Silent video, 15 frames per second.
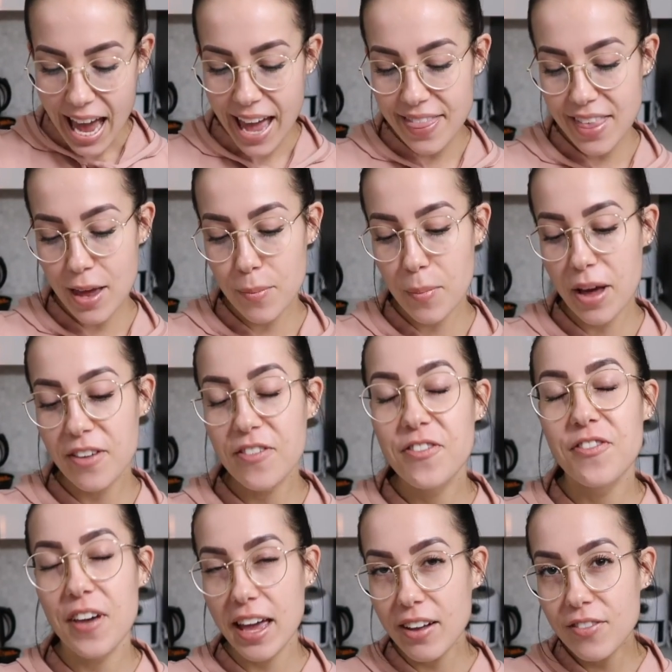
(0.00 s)
And then my
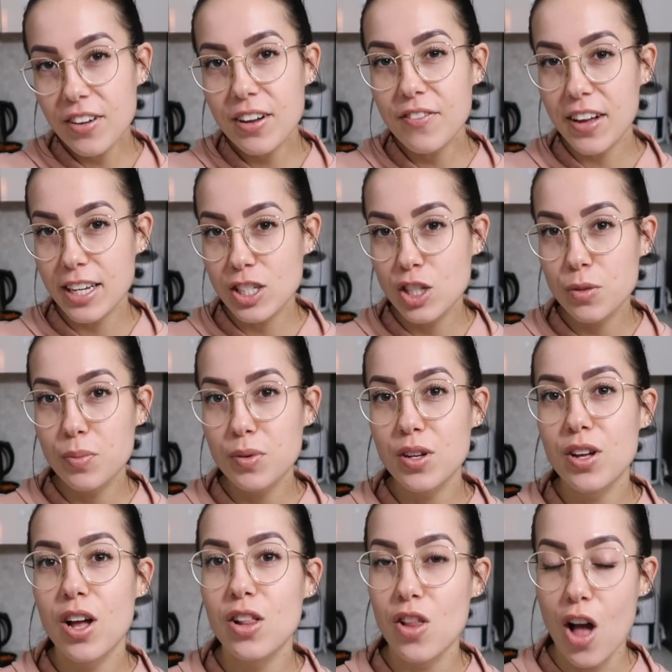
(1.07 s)
favorite vegetable
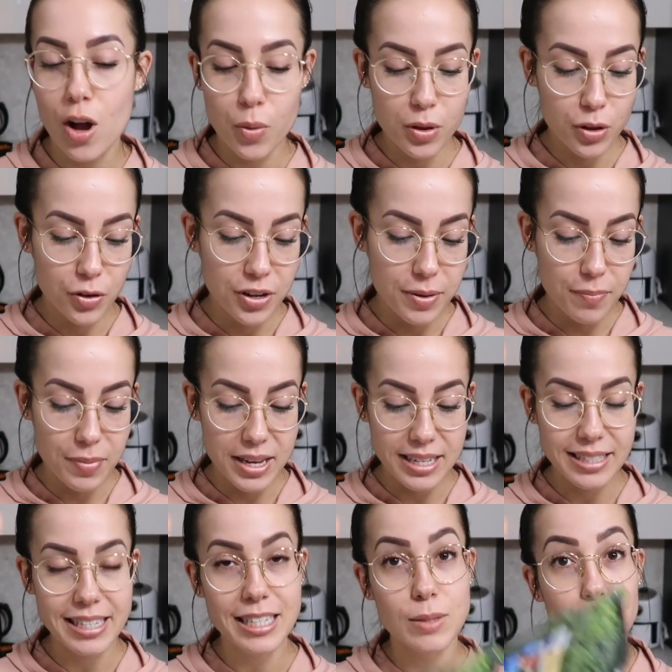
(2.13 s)
along with green
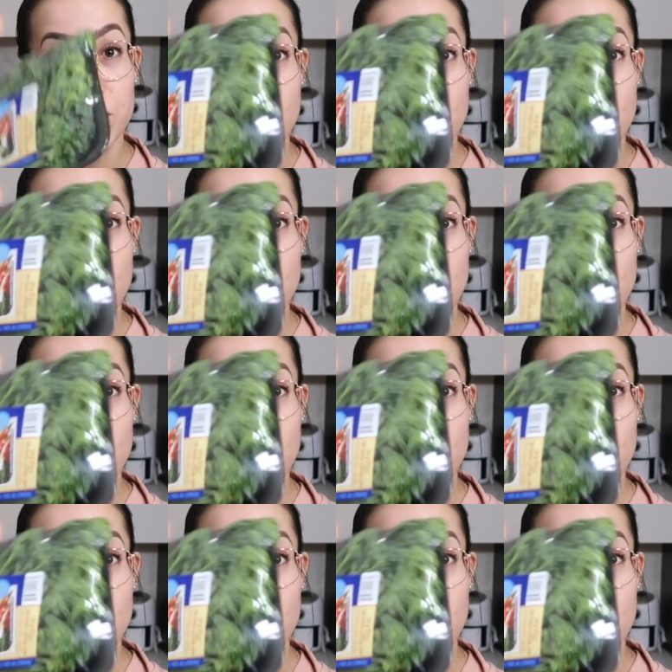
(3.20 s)
beans is